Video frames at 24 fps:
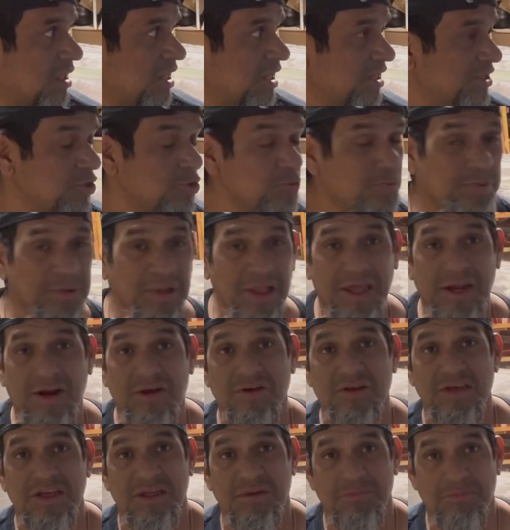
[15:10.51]
I do plan
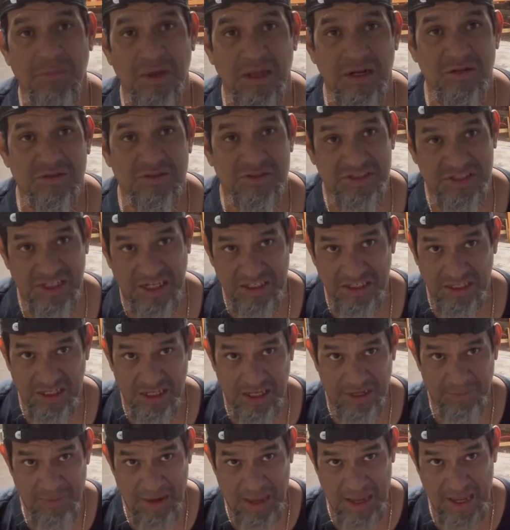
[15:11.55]
on getting metal detecting
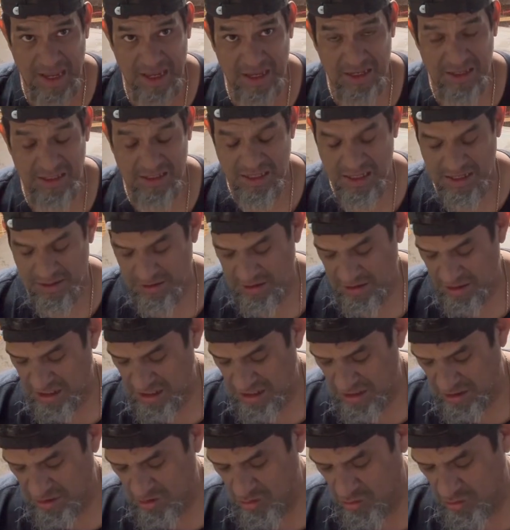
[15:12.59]
it back,
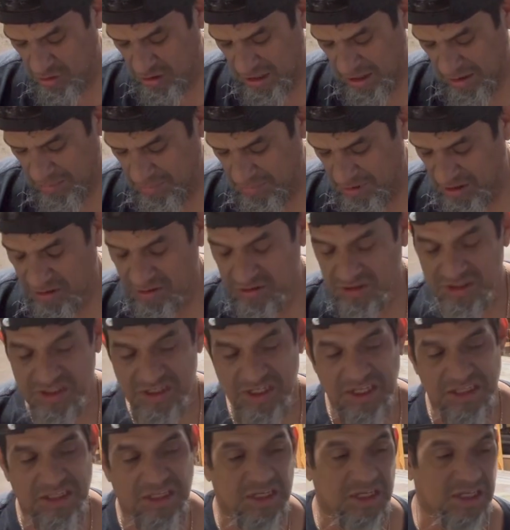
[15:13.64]
going out metal
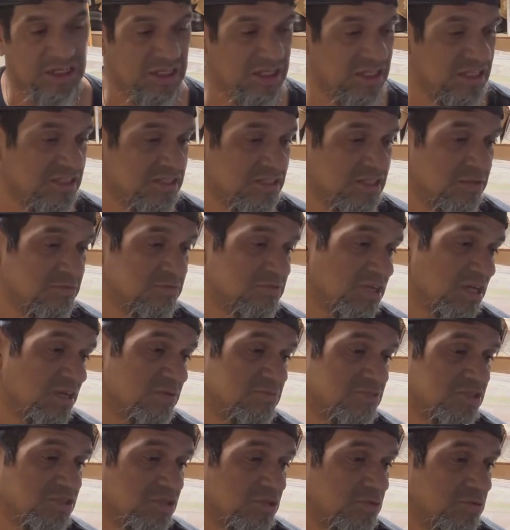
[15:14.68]
detecting again sometime
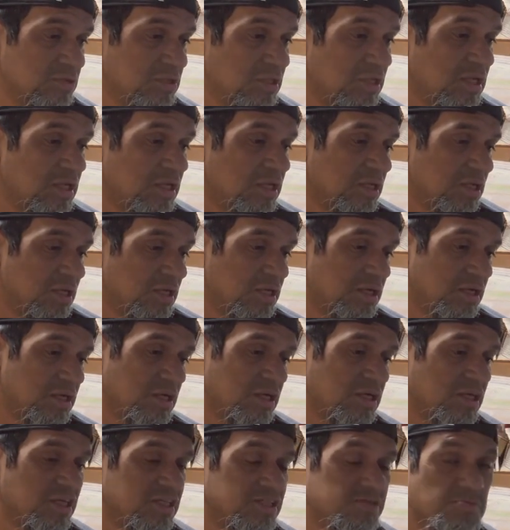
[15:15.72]
soon.
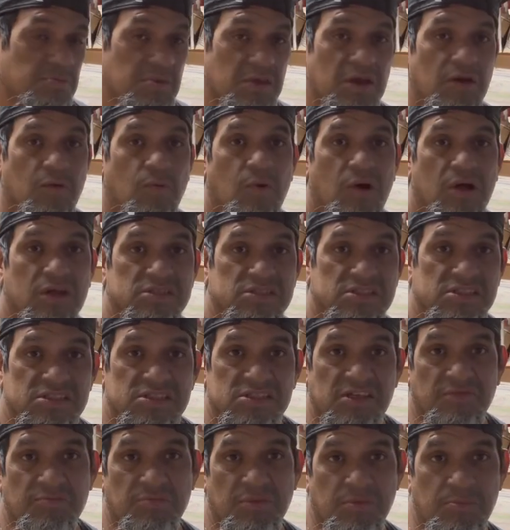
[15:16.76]
It's been a while since
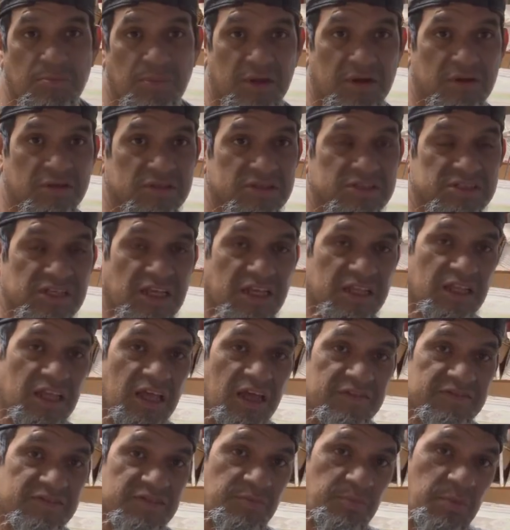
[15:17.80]
I've been metal detecting.
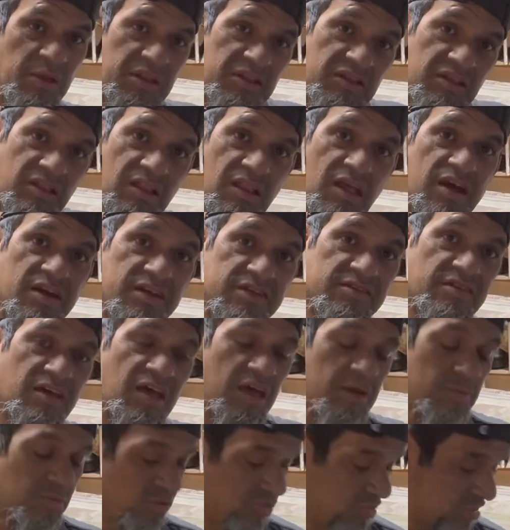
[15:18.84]
I've spent a lot of
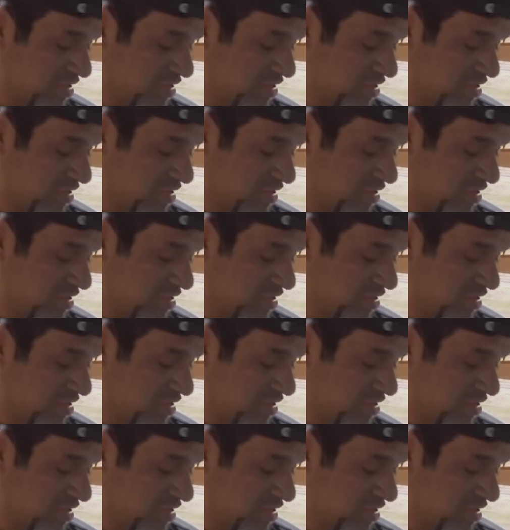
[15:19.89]
time on